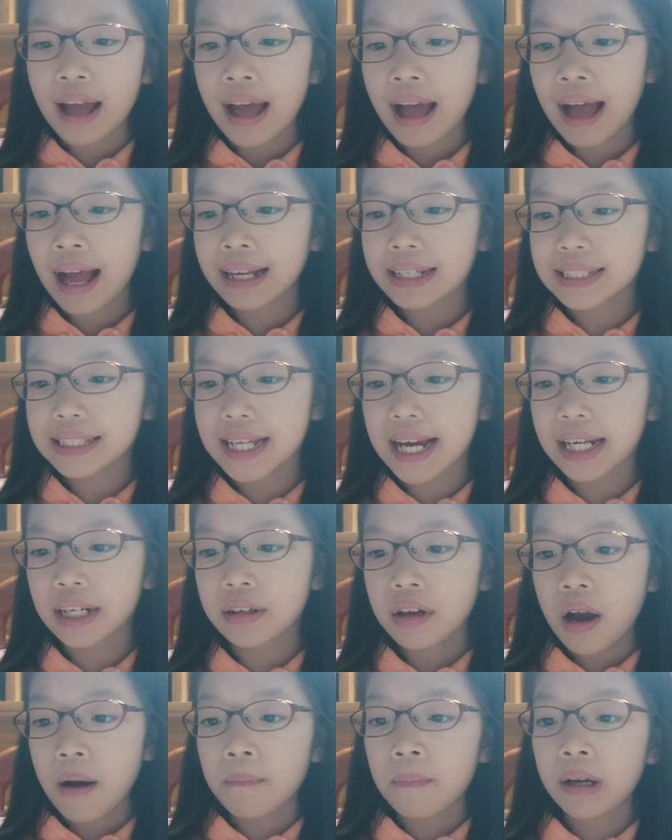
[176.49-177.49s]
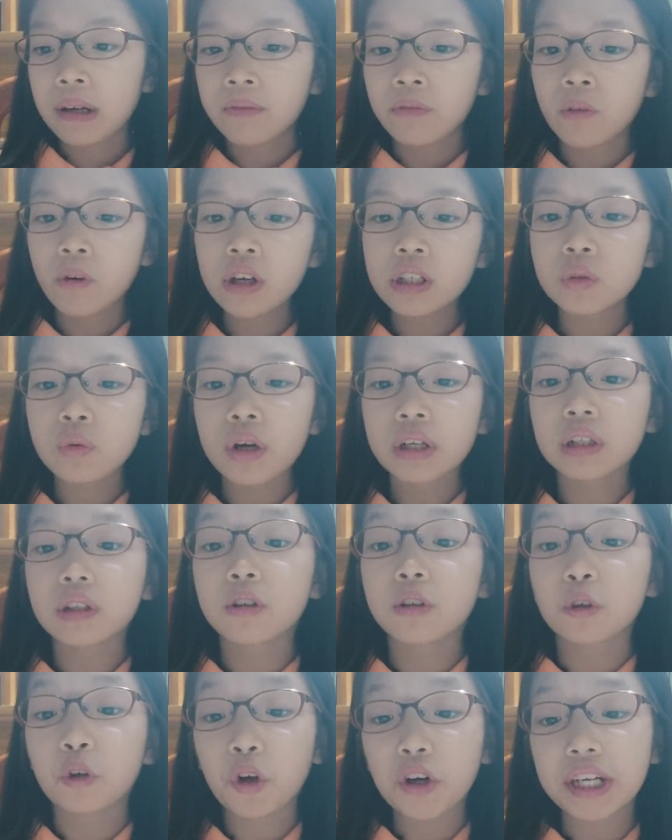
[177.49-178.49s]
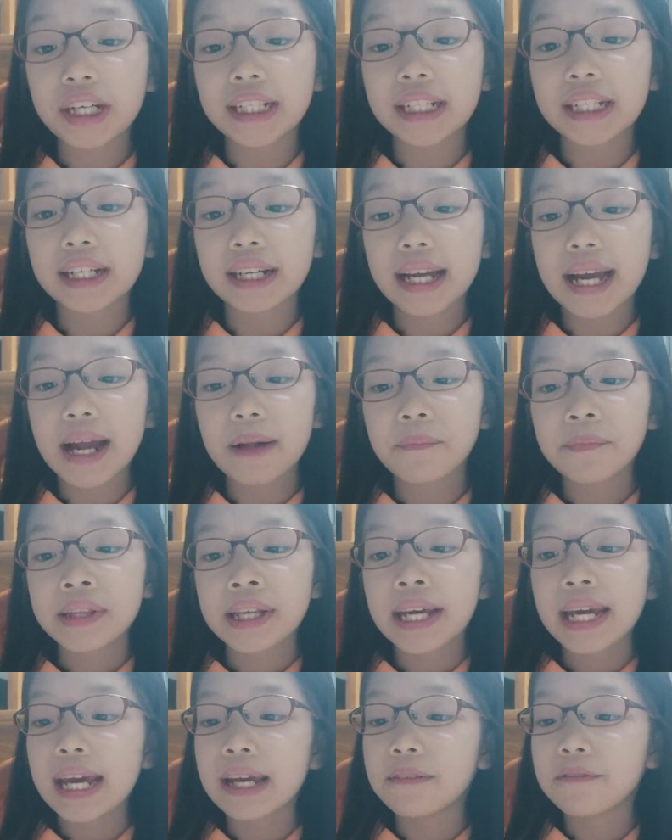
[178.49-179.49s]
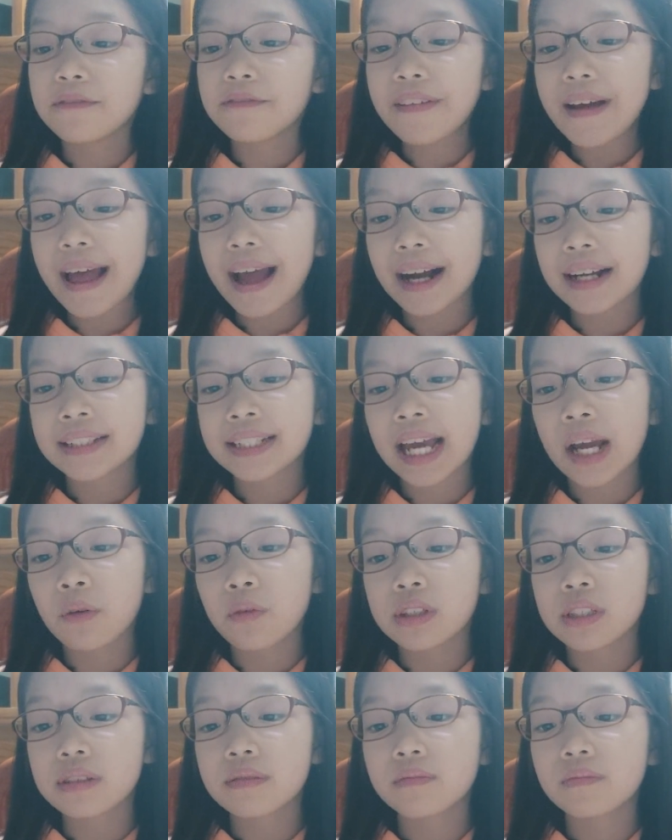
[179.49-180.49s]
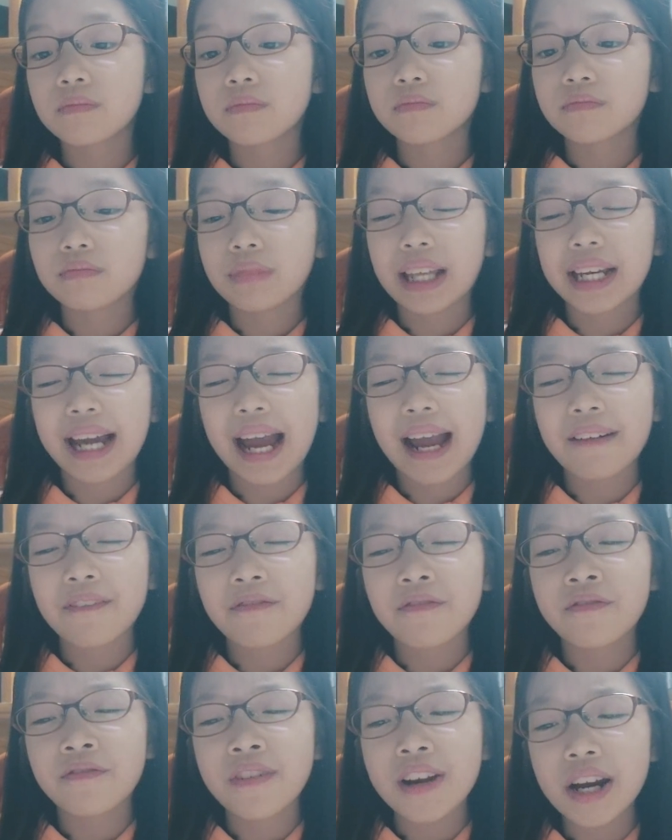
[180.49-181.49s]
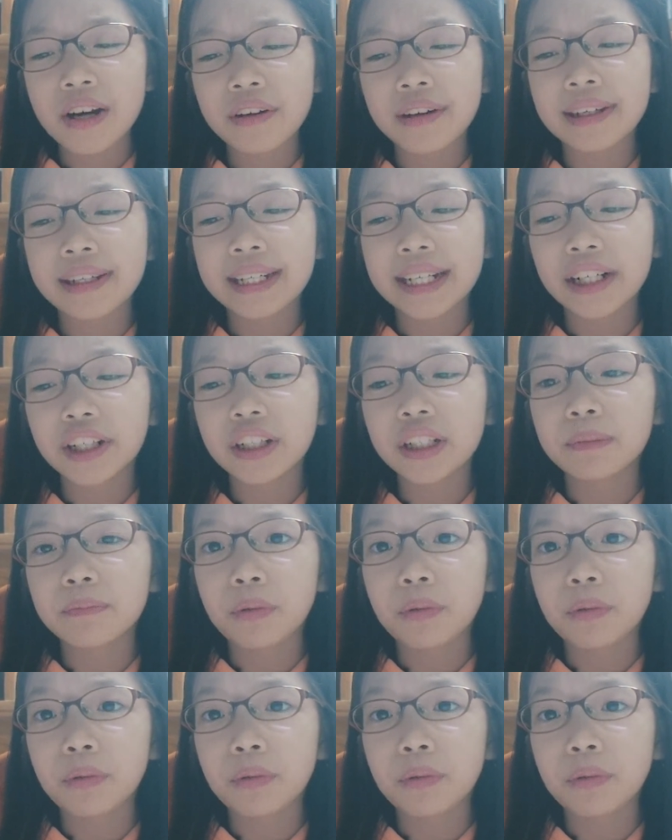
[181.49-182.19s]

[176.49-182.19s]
I said. My voice went croaky again. In fact, I very nearly